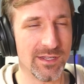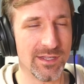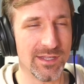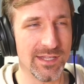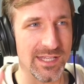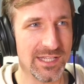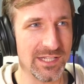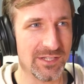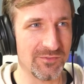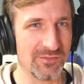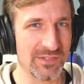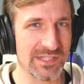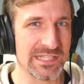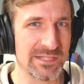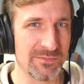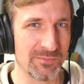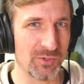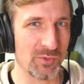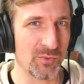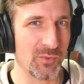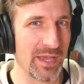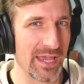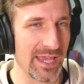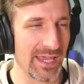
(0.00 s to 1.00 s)
in a
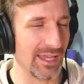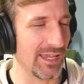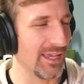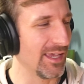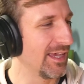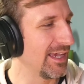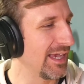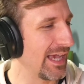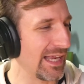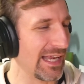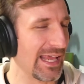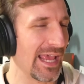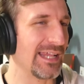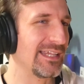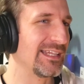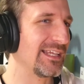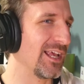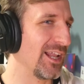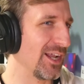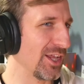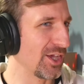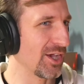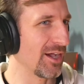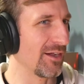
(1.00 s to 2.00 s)
visible way. And I had to
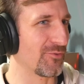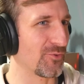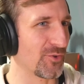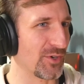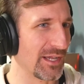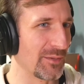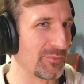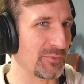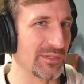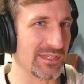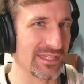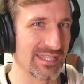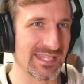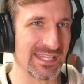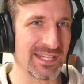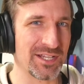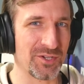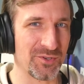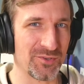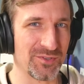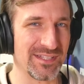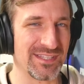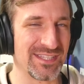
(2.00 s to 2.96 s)
kind of cover it up with a sticker and